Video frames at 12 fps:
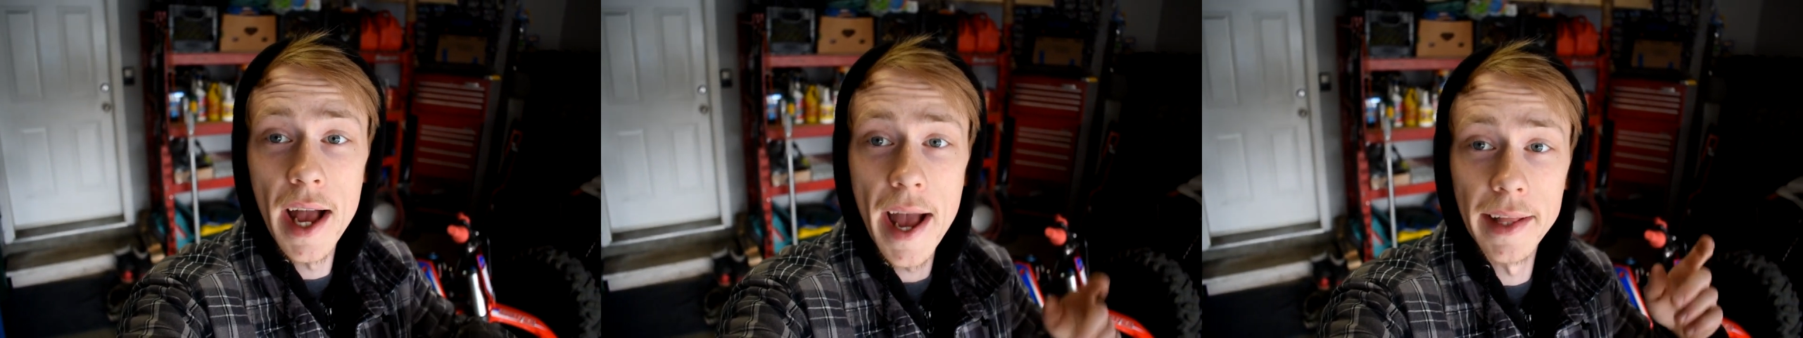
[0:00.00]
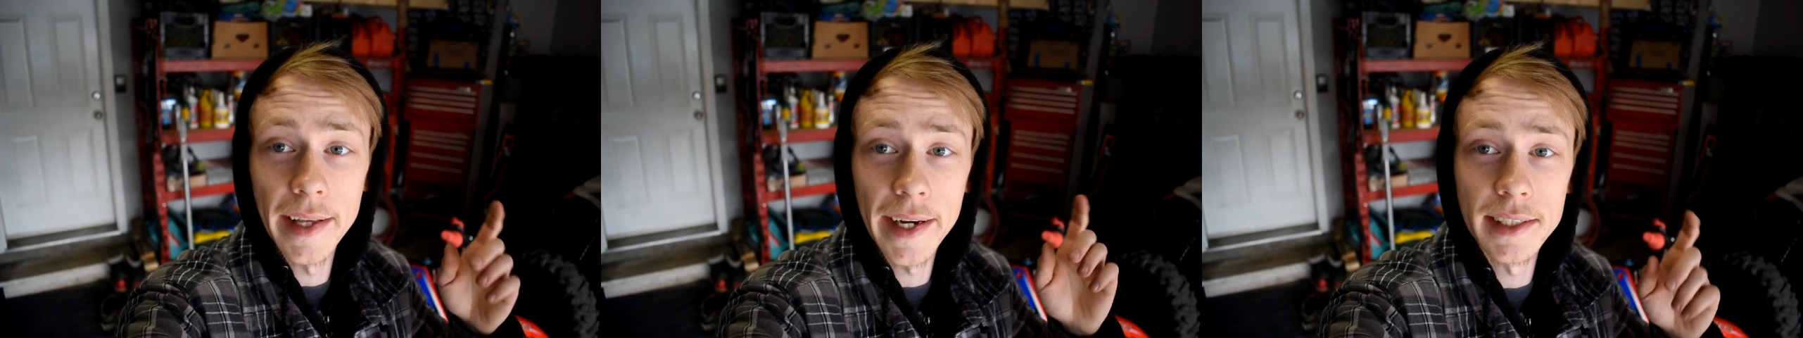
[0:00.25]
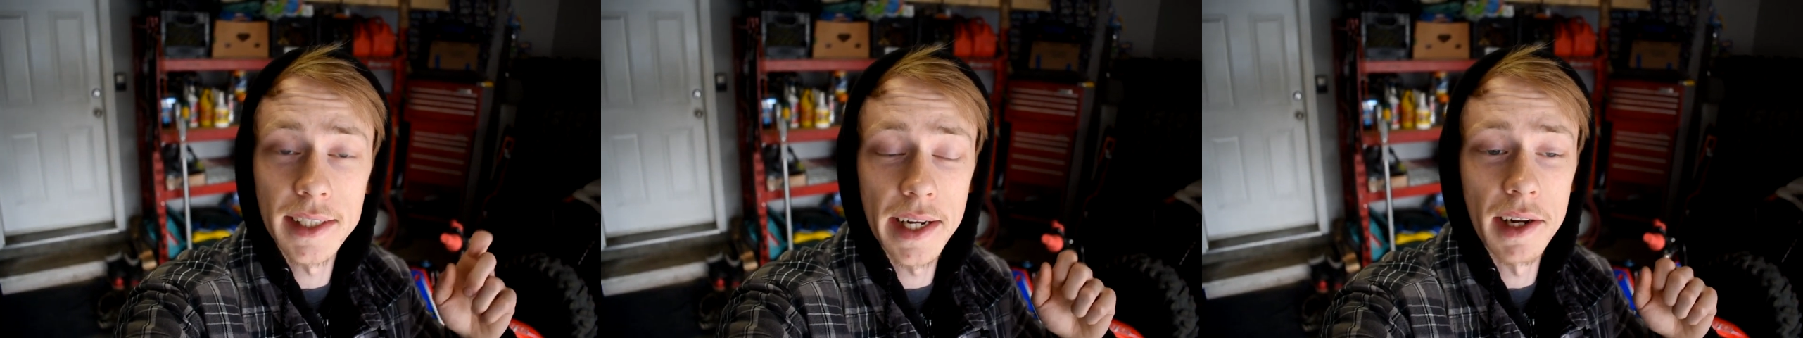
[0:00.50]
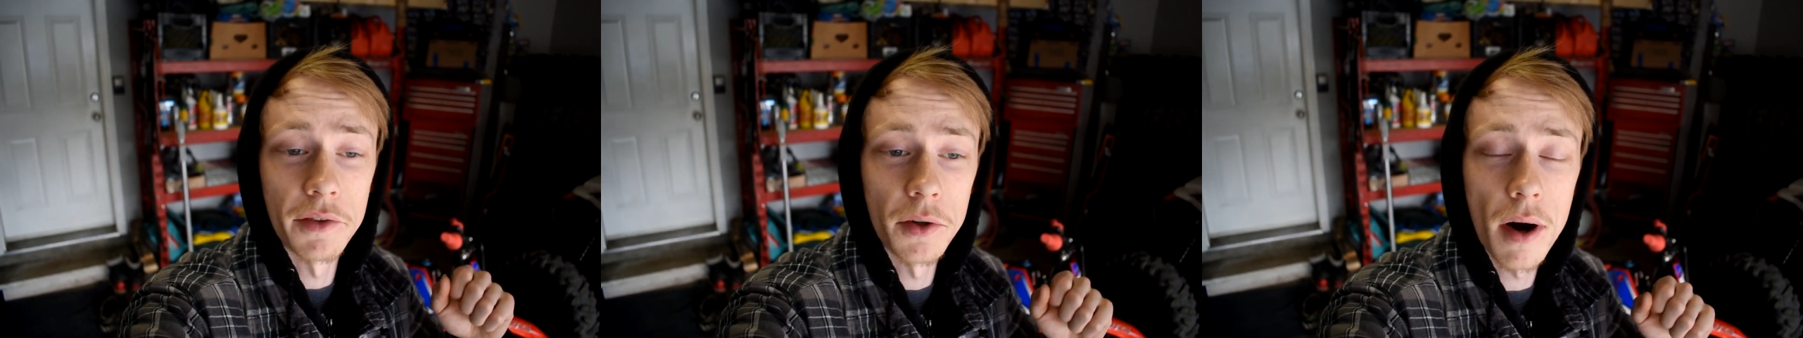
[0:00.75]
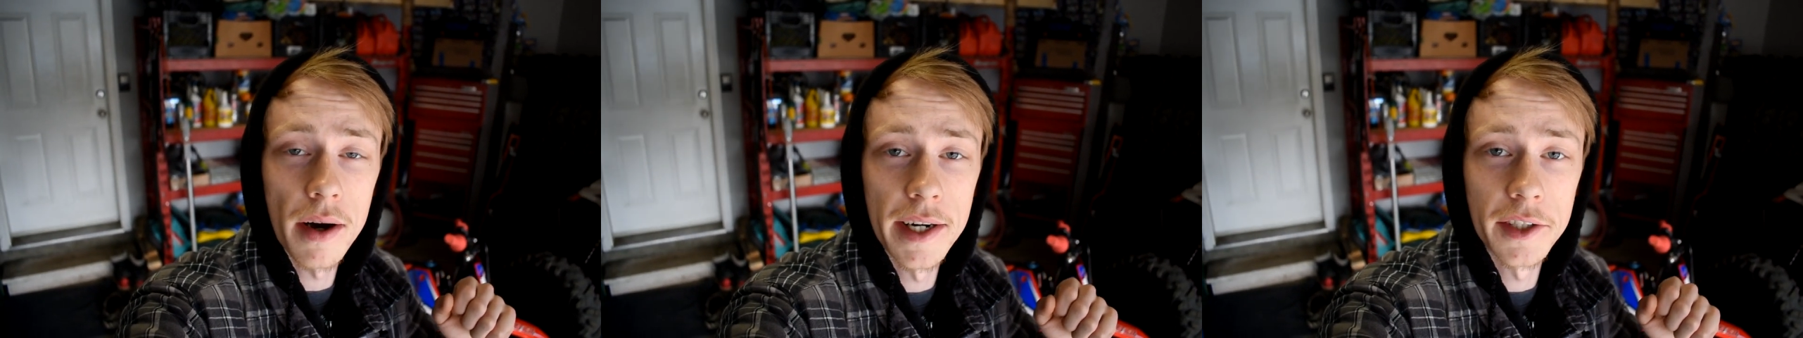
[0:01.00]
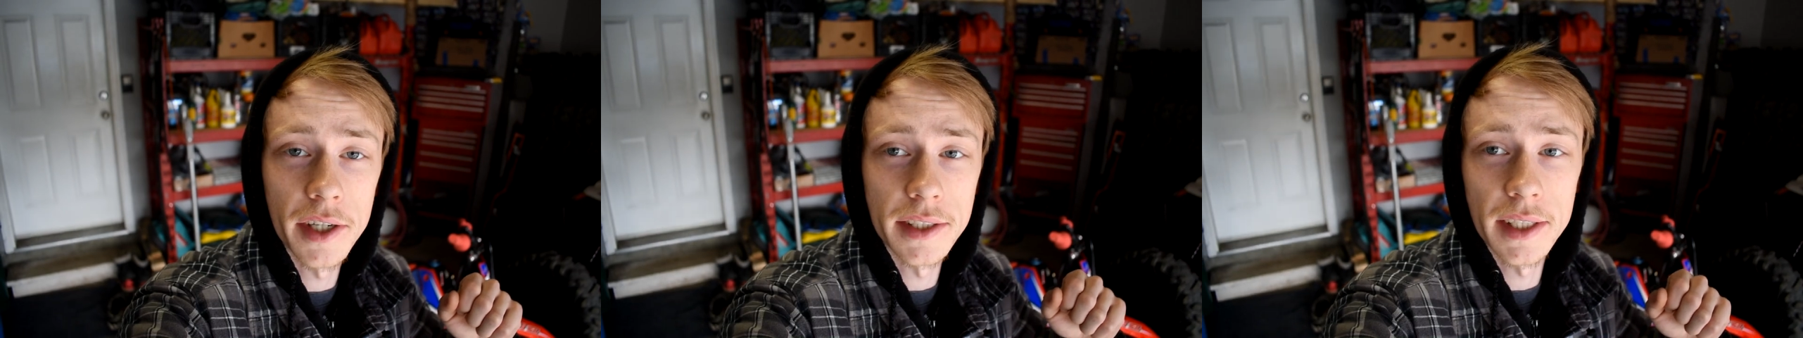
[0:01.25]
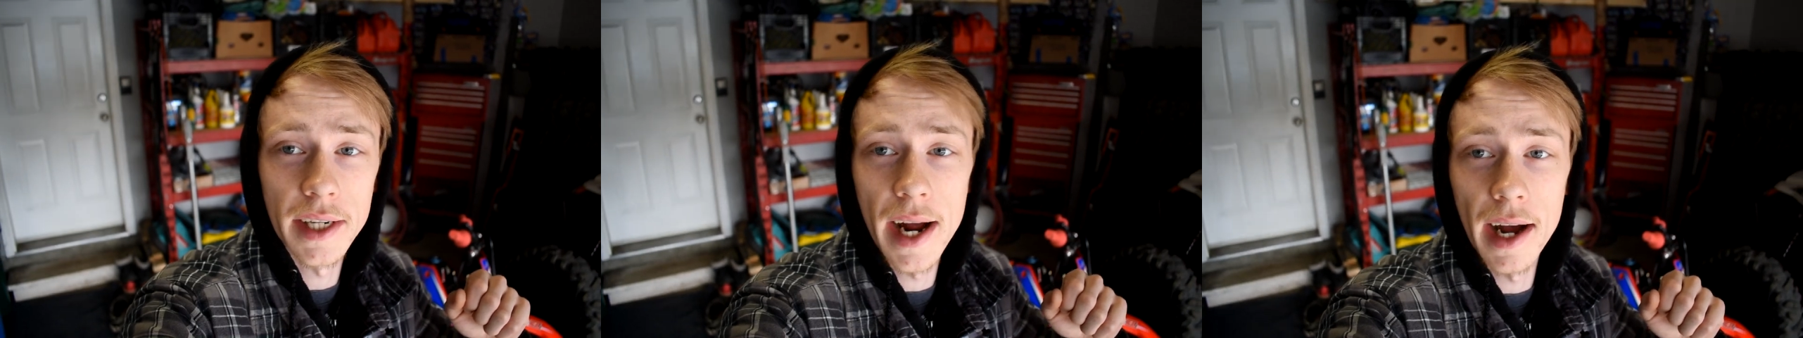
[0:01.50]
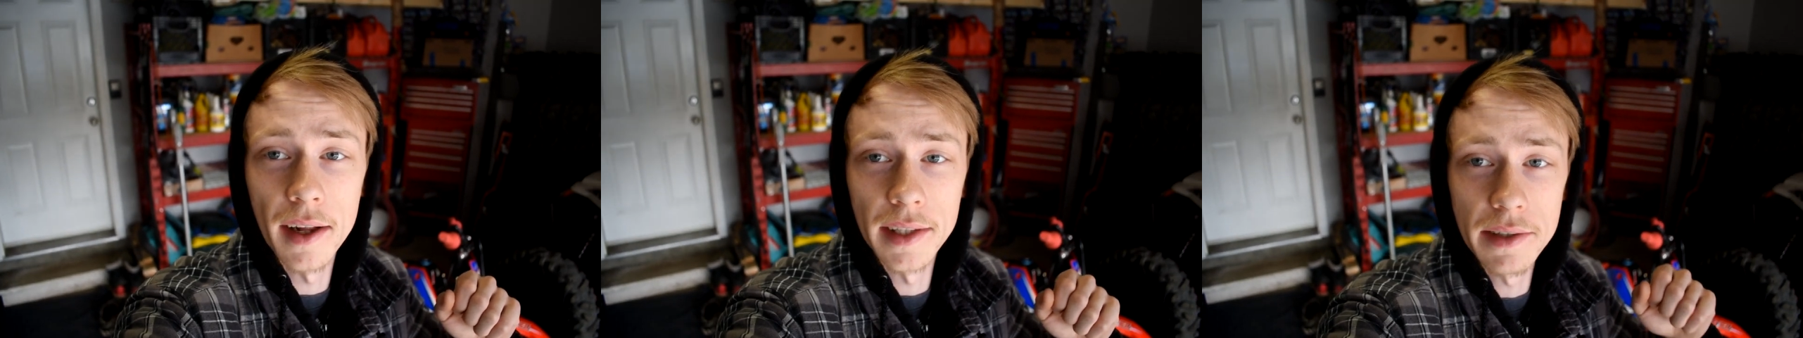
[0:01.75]
And like I said, if you are interested,
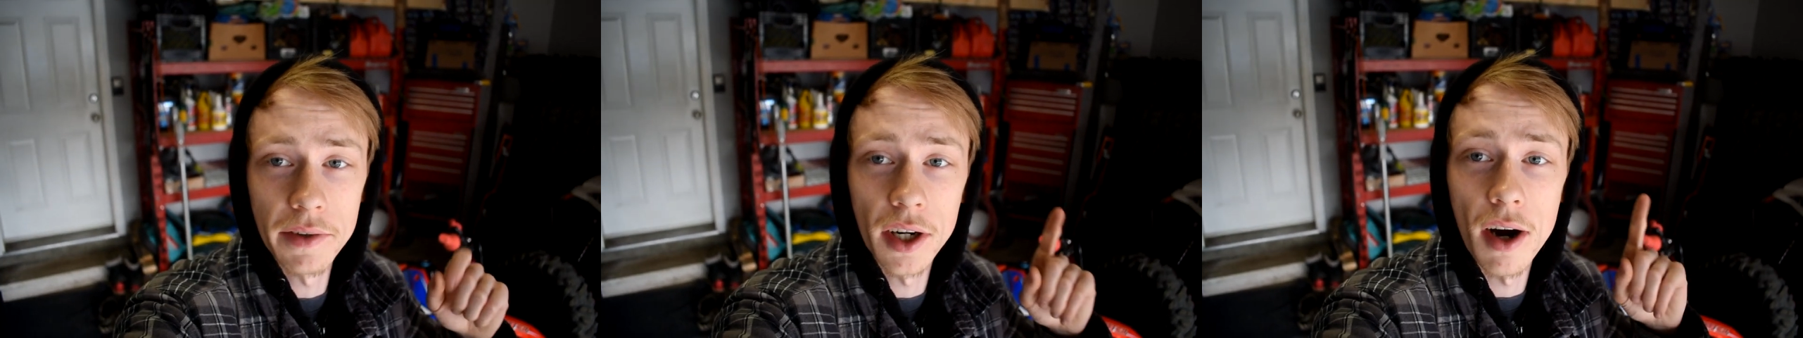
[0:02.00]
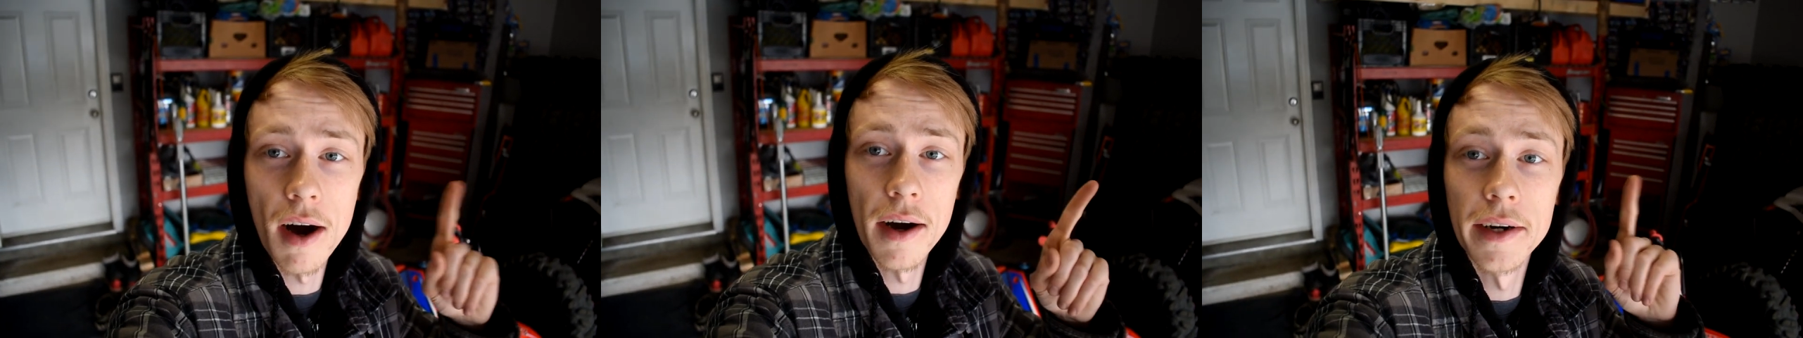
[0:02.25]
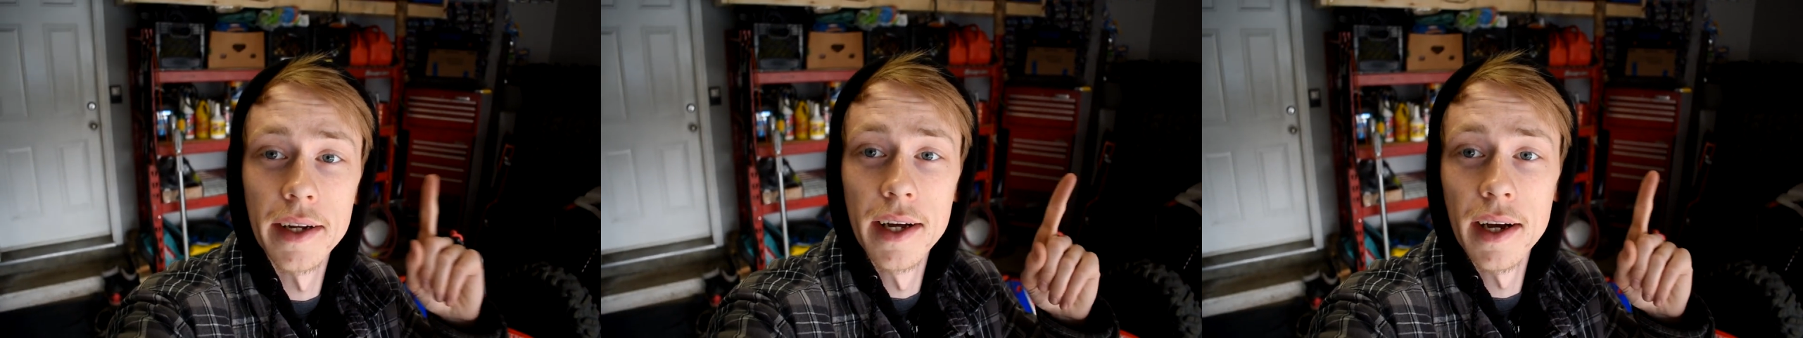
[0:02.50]
I'll leave a card